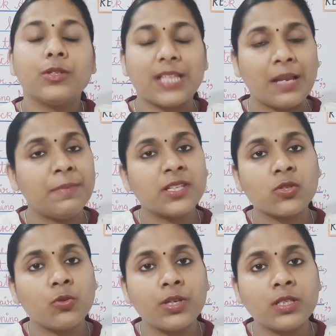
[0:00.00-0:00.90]
Tell me,
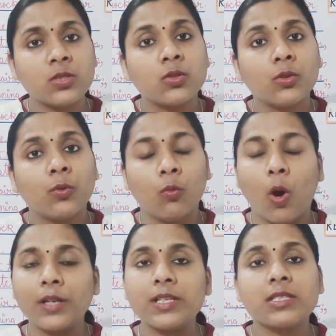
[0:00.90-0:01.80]
students,
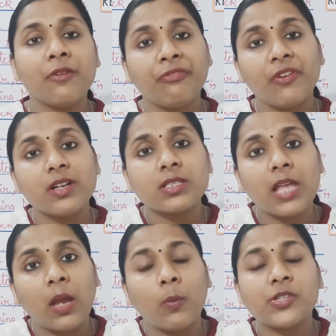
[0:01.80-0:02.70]
what is the first
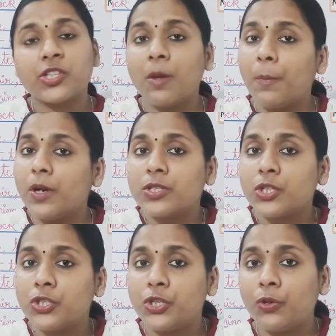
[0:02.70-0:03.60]
thing which the
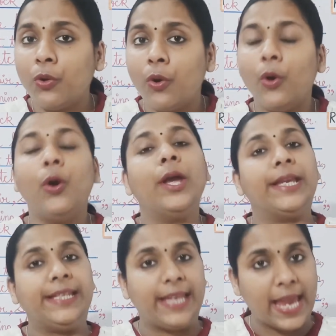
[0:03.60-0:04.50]
person do?
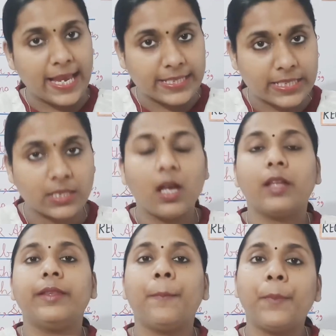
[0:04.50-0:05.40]
Yes,
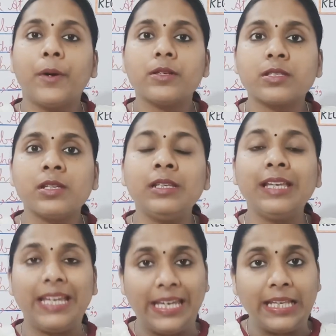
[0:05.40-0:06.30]
the person
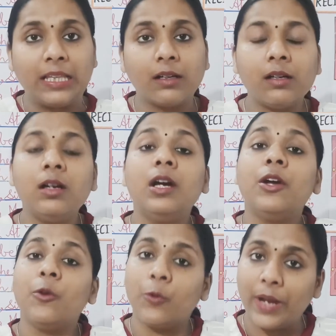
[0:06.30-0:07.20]
either
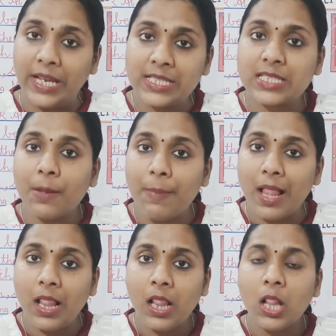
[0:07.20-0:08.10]
rings the
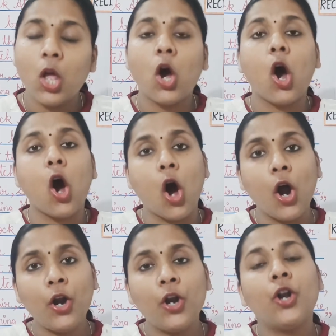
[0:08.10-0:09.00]
bell
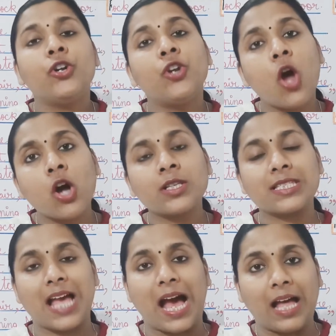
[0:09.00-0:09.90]
or
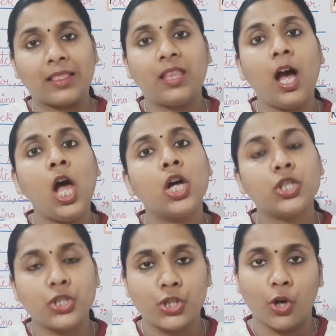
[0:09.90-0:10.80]
knocks at the
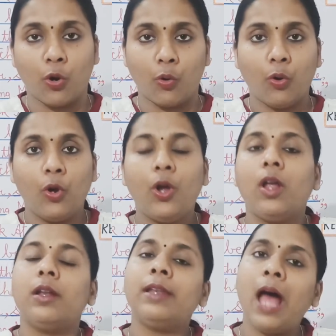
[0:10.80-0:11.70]
door.
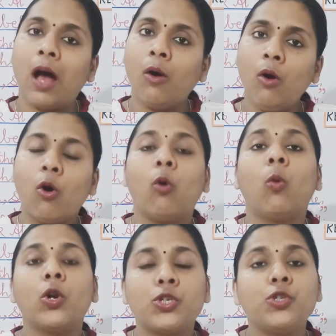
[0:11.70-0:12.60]
Now,
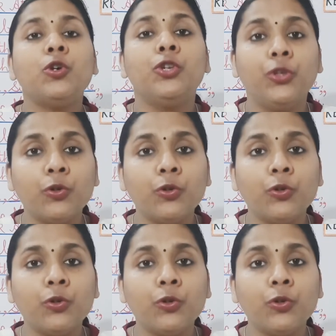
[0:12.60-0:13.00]
what do?